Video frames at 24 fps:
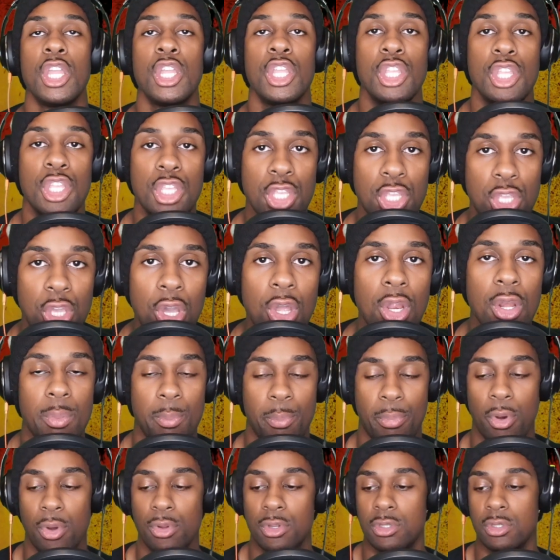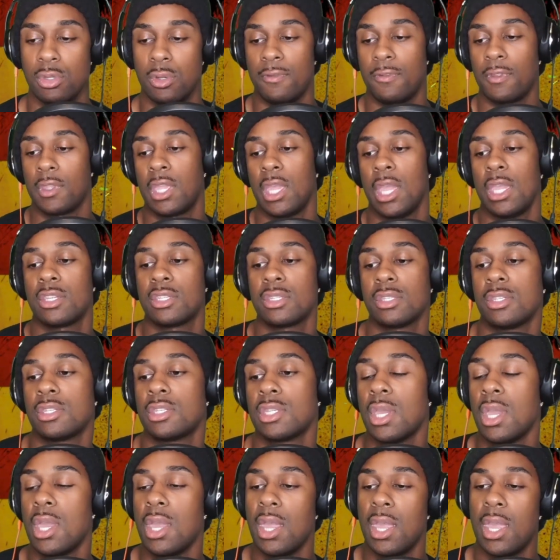your post notifications.
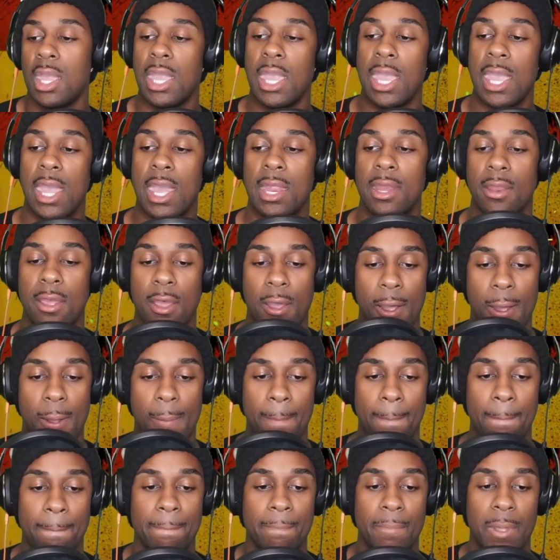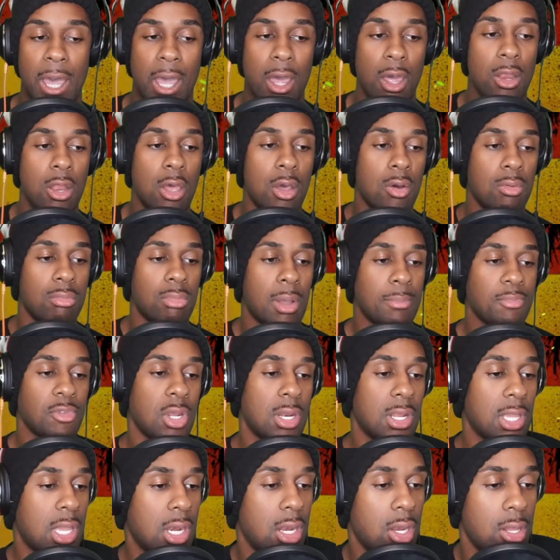And I don't know, I'm
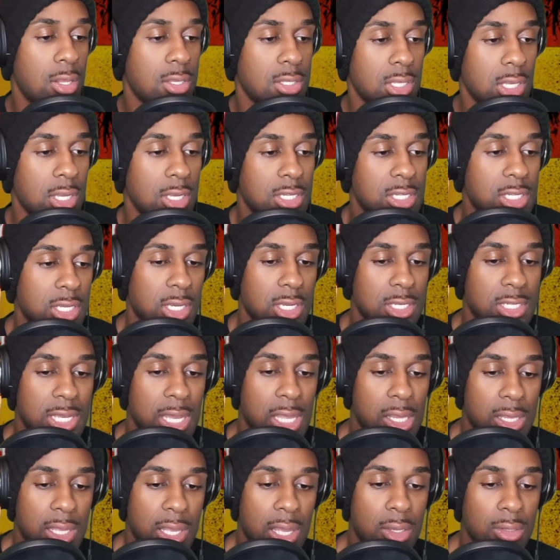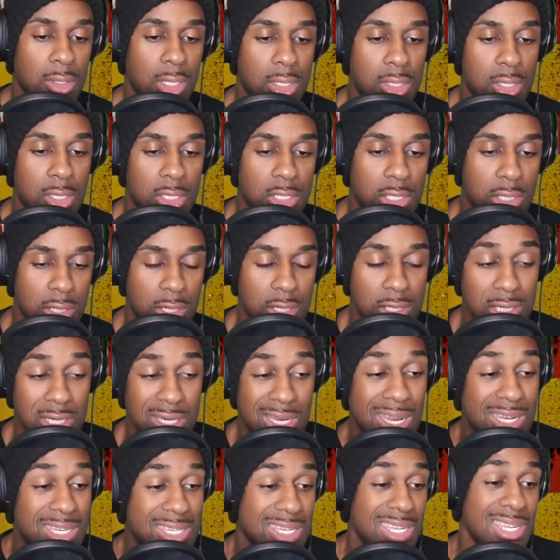trying to get into this thing and see exactly how lit this shit is,
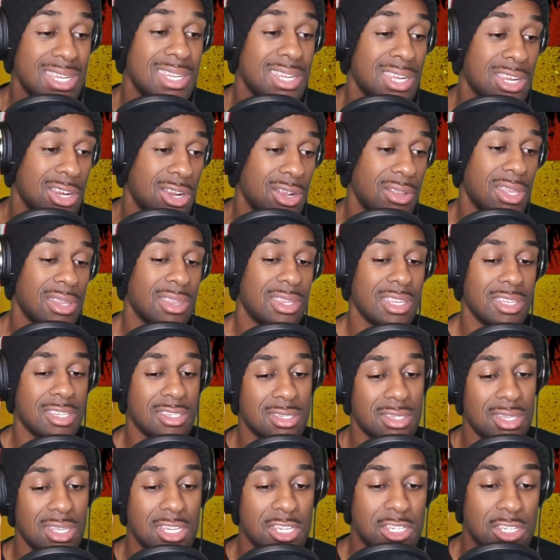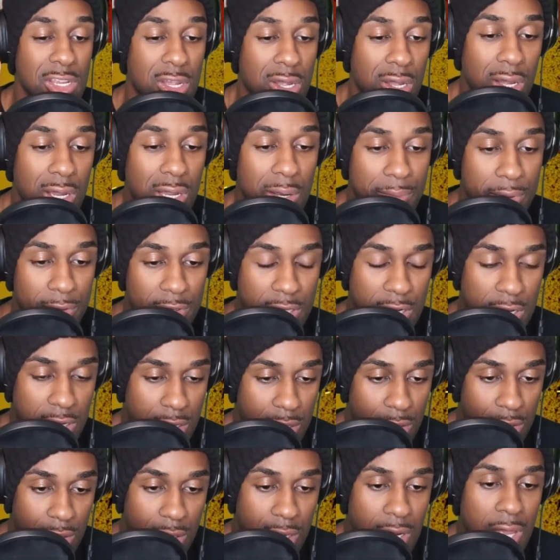because I did hear that this song in
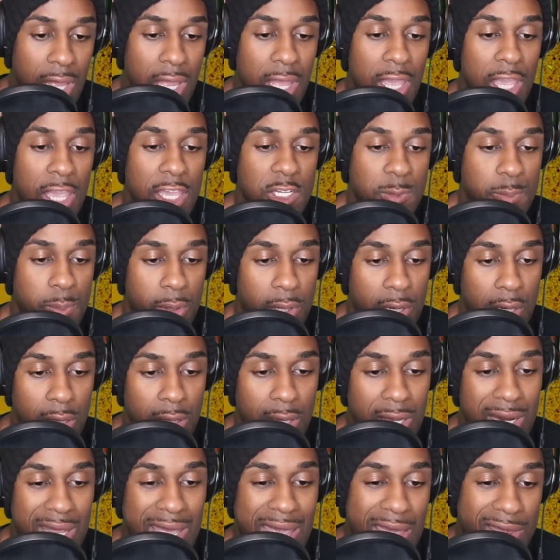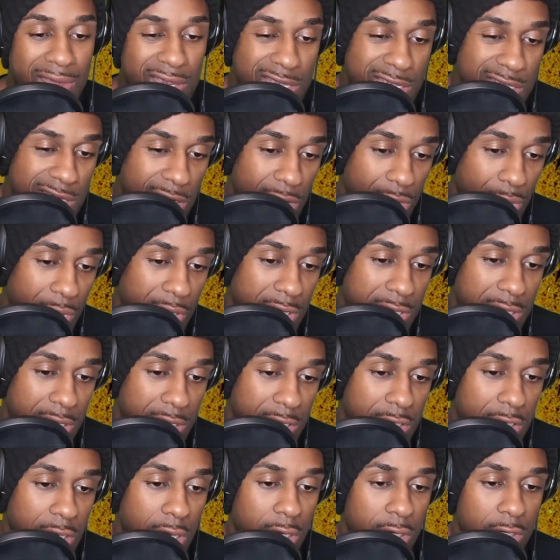particular is pretty lit. And this is a recent
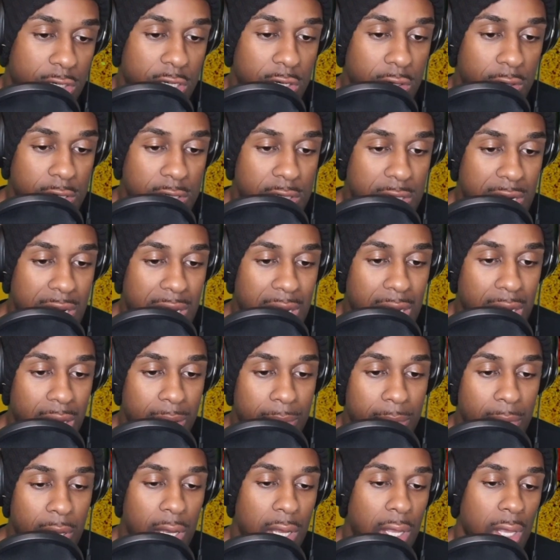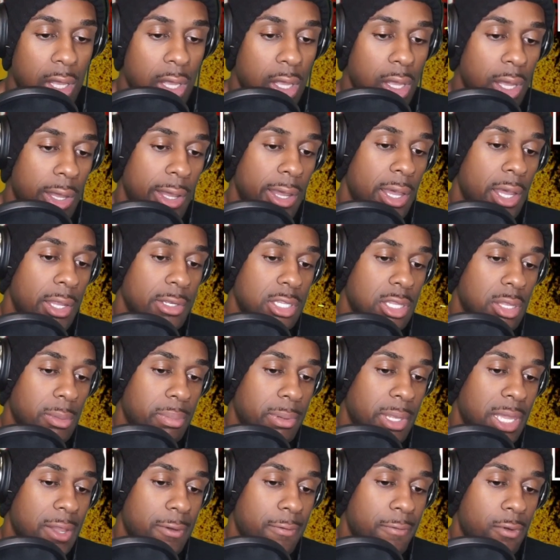song too. This came to the
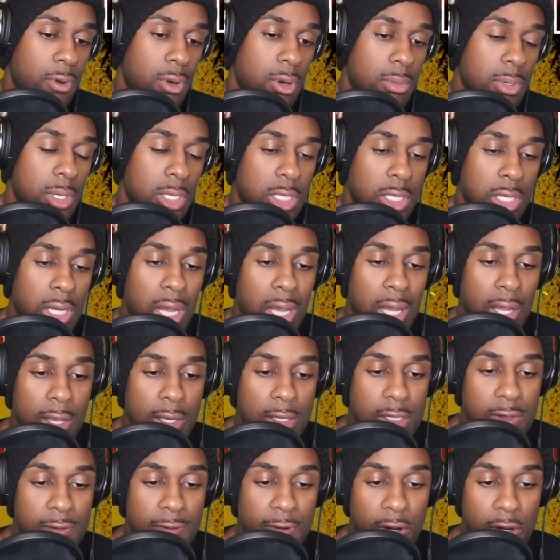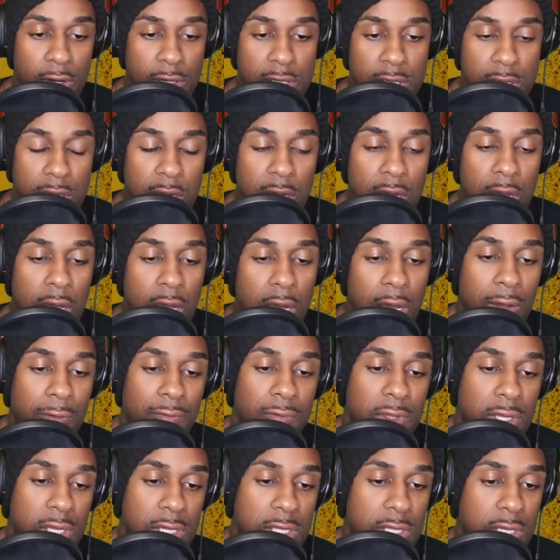platform on August 1st
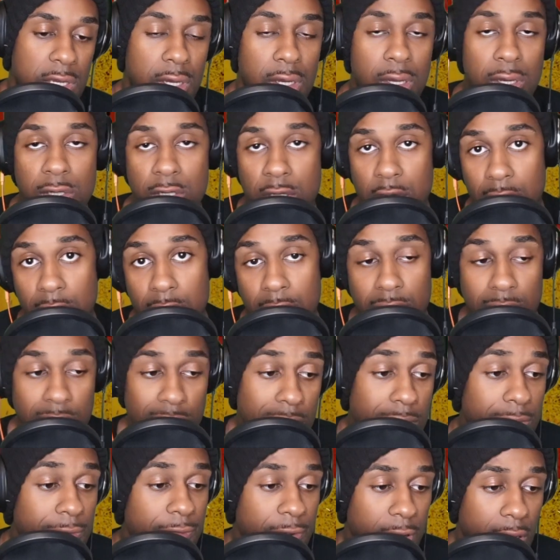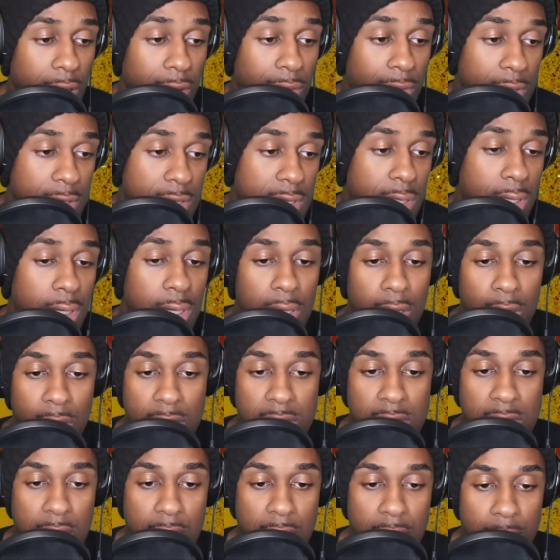of this year, so very recently.
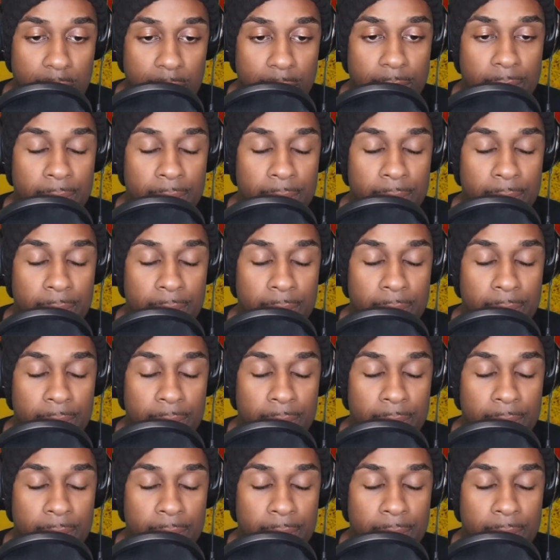Let's get it.